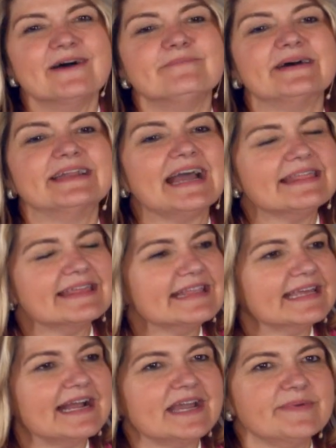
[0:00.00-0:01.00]
But I
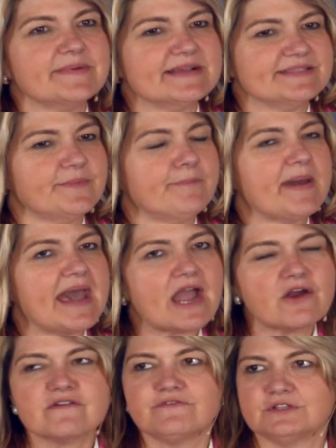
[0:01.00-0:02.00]
think that I B M has some
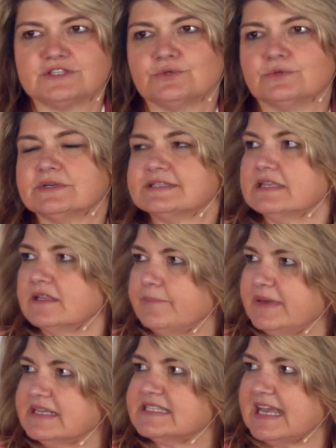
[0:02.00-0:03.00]
powerful tools in the
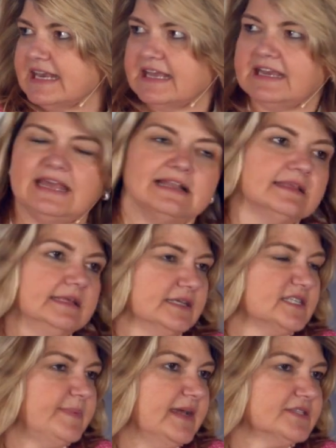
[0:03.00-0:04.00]
big data and
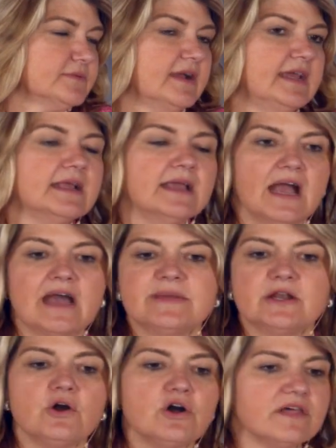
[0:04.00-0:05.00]
analytics space, right? I
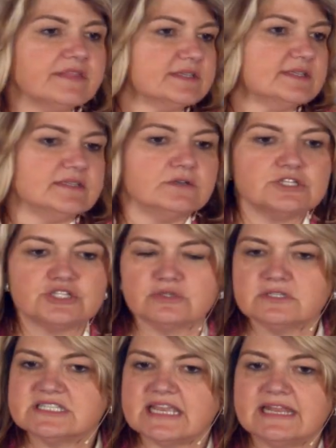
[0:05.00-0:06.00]
mean, all the
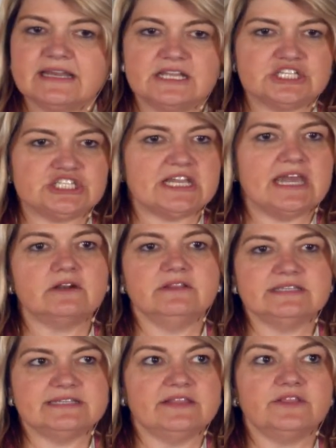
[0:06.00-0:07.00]
social data and chatter
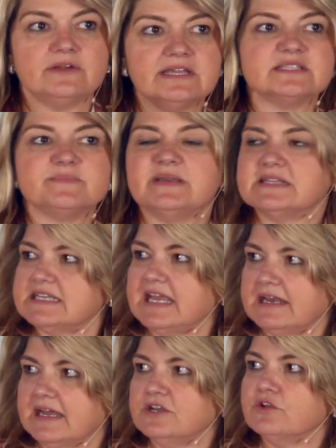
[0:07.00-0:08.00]
that's out there is big
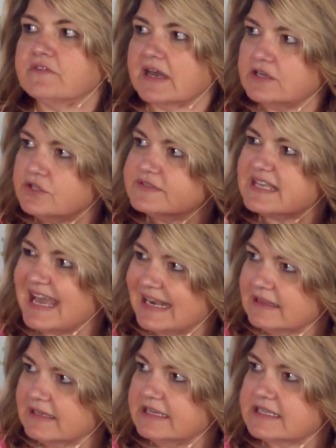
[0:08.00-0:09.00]
data, and you've got to use
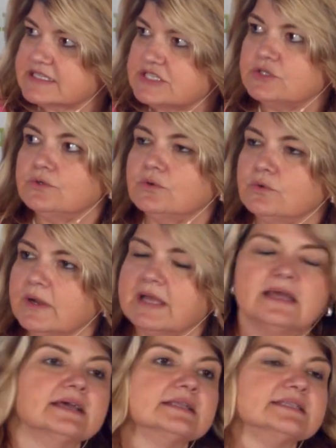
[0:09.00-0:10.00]
analytics to
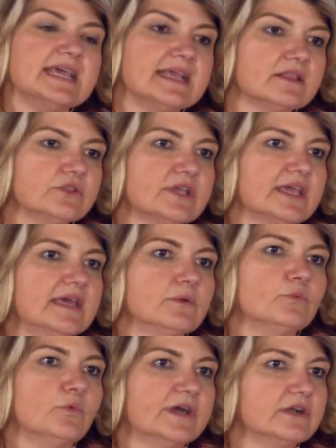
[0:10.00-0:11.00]
take a look at
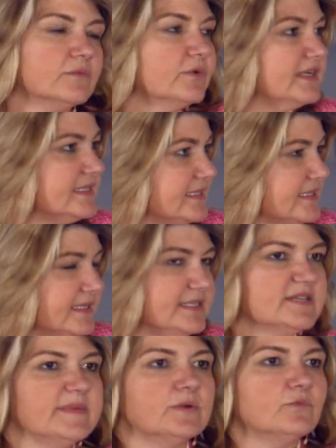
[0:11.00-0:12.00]
what are, what is the
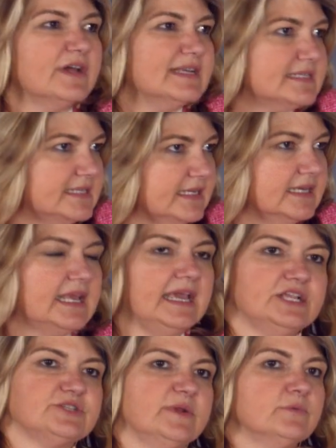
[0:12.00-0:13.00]
sentiment, what is the
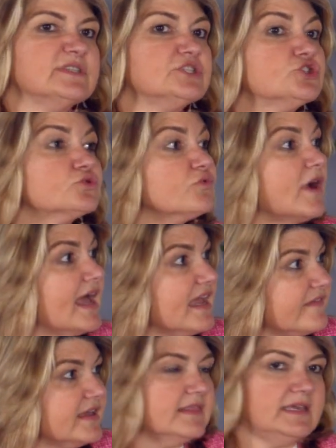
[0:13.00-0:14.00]
engagement, what's
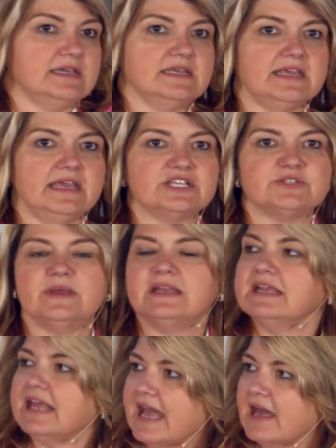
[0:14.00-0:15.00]
driving the engagement,
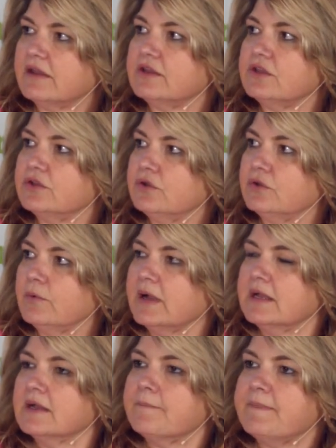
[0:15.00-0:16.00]
and how do you
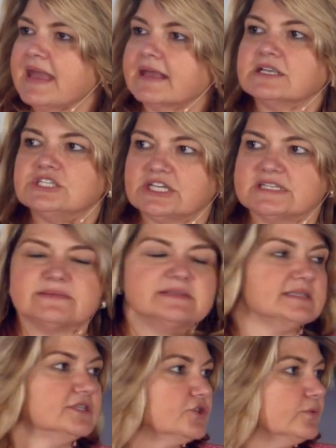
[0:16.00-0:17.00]
make
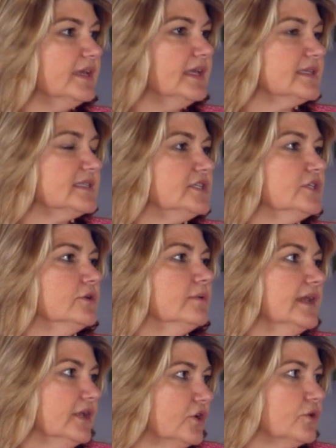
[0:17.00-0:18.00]
adjustments and tweaks to
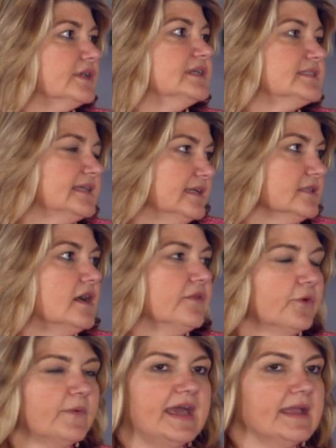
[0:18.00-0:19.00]
increase that along
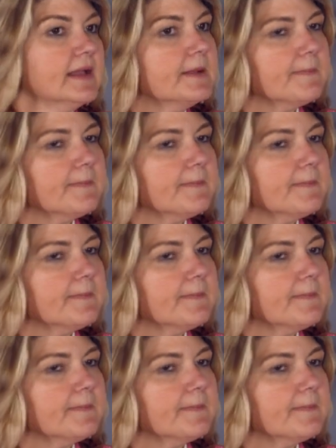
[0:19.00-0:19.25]
the way.